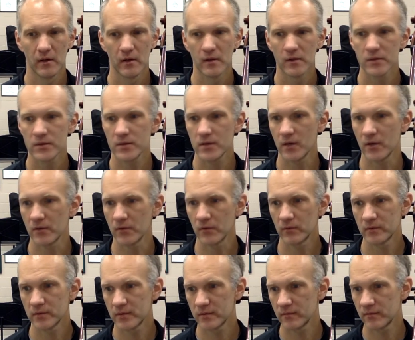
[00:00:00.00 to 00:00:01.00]
So
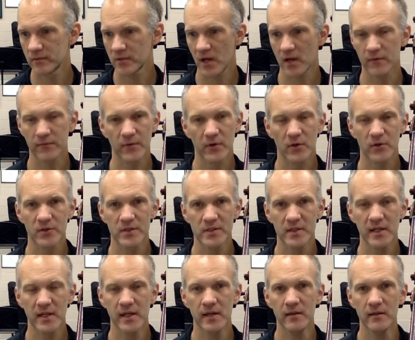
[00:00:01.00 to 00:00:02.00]
Song for
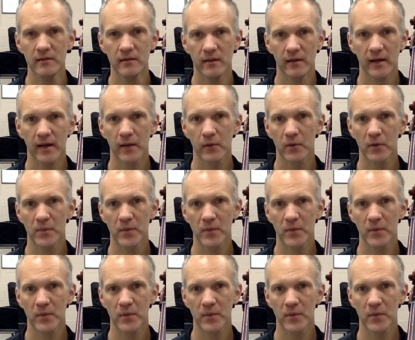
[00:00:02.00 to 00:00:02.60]
Christine, I would